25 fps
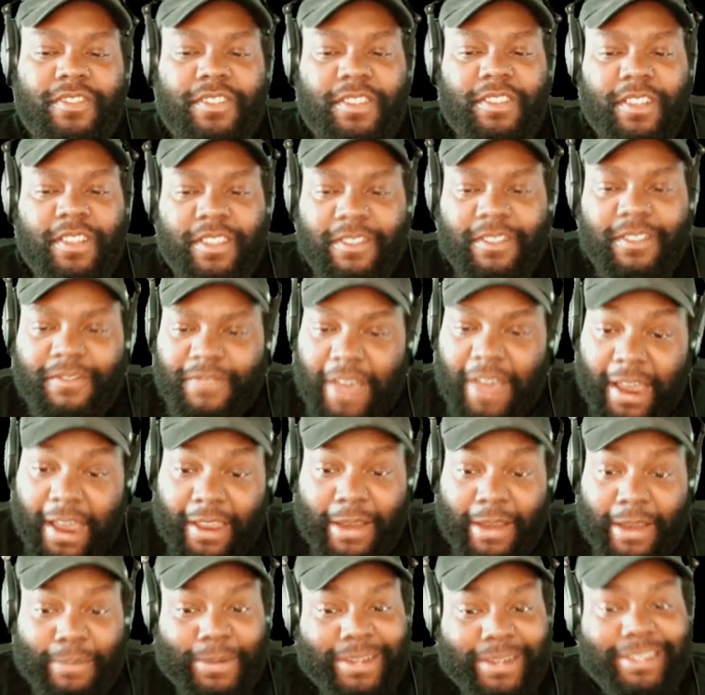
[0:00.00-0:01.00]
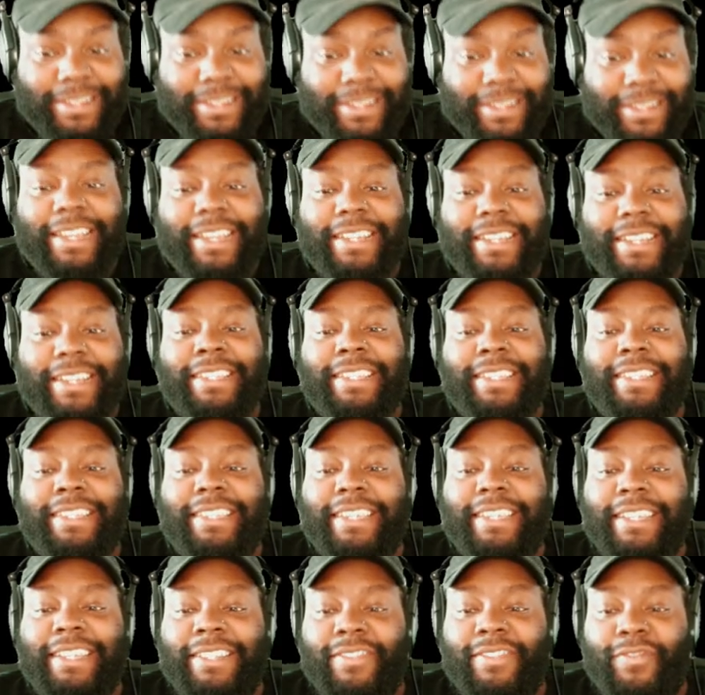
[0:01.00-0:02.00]
The following presentation
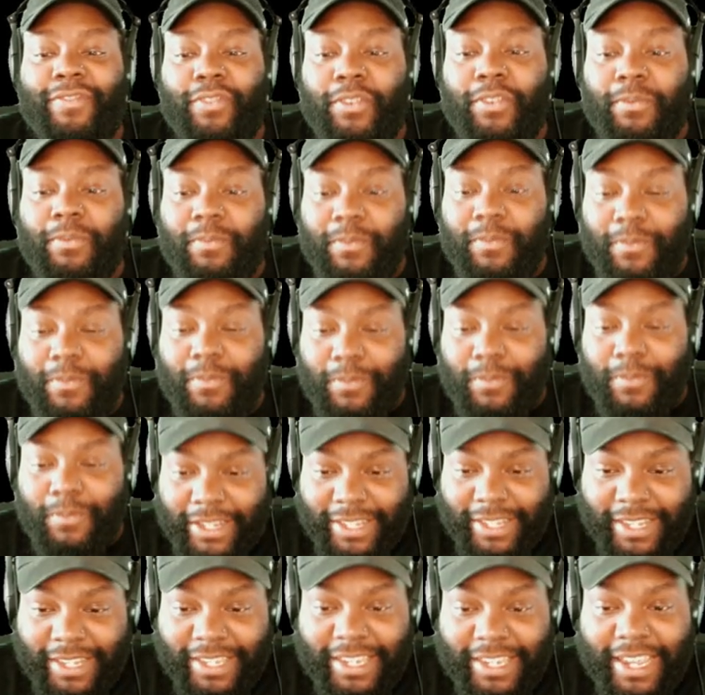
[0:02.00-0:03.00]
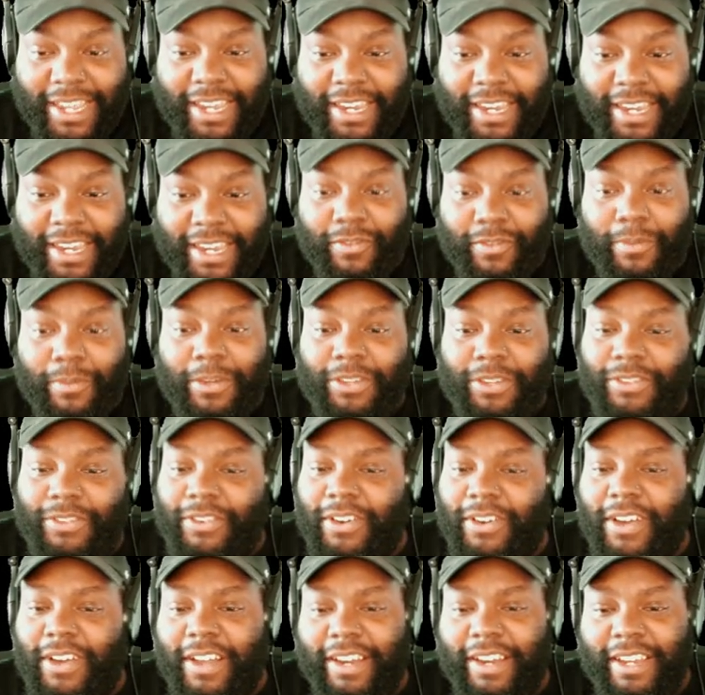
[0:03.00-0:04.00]
is intended for mature
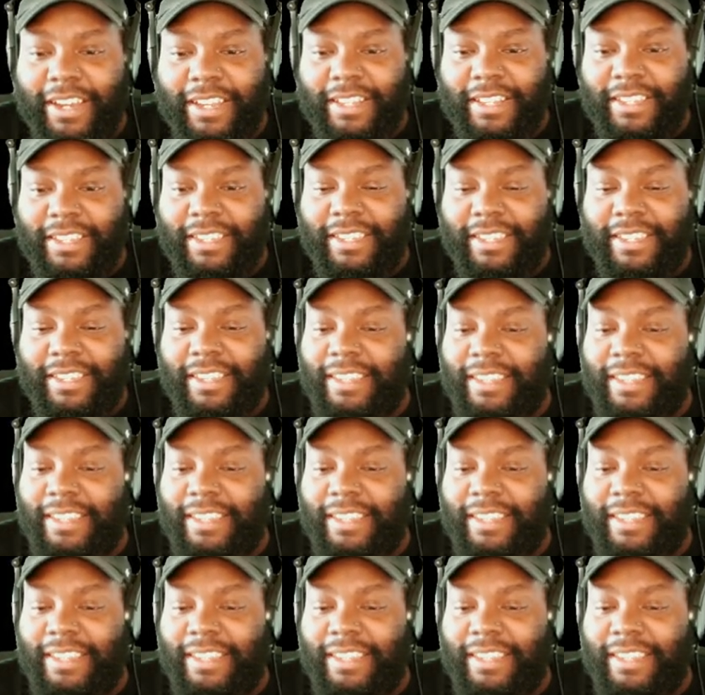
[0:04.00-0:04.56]
audiences.